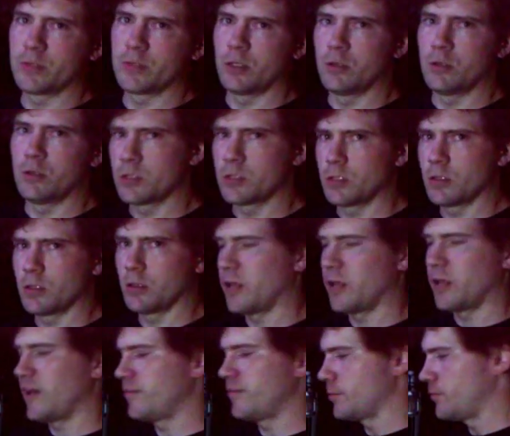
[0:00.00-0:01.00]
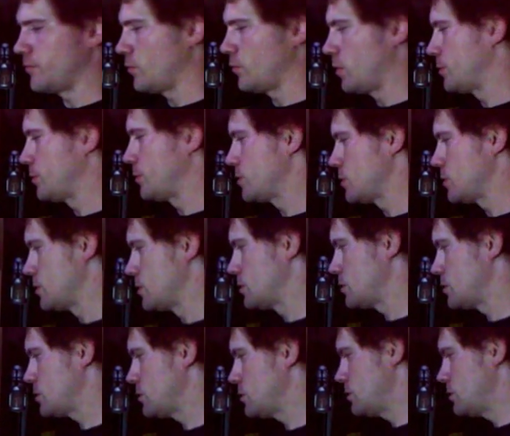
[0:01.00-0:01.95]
They use it in their live performances.